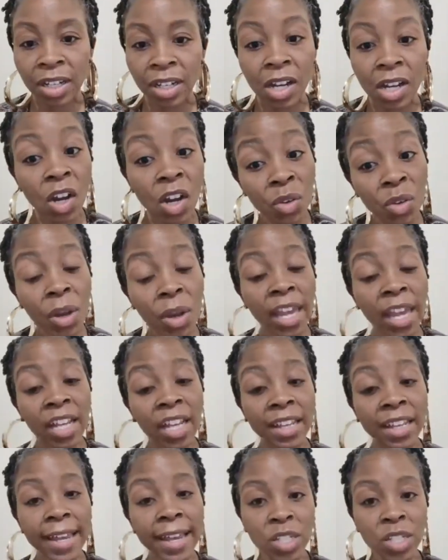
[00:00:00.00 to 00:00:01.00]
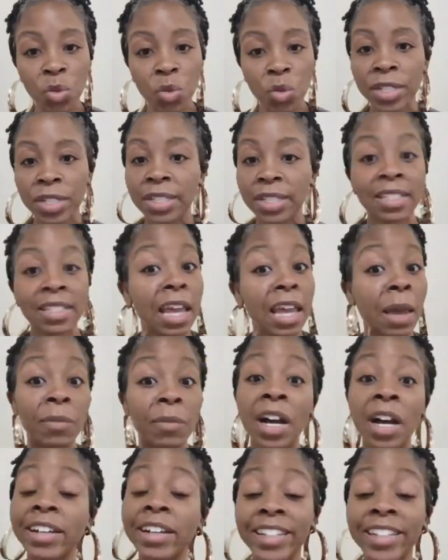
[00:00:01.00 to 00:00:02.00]
Oh, you had a class on tap,
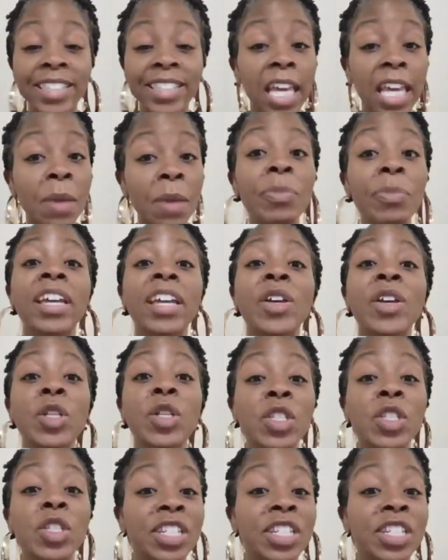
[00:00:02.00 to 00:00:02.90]
honey, tapping is,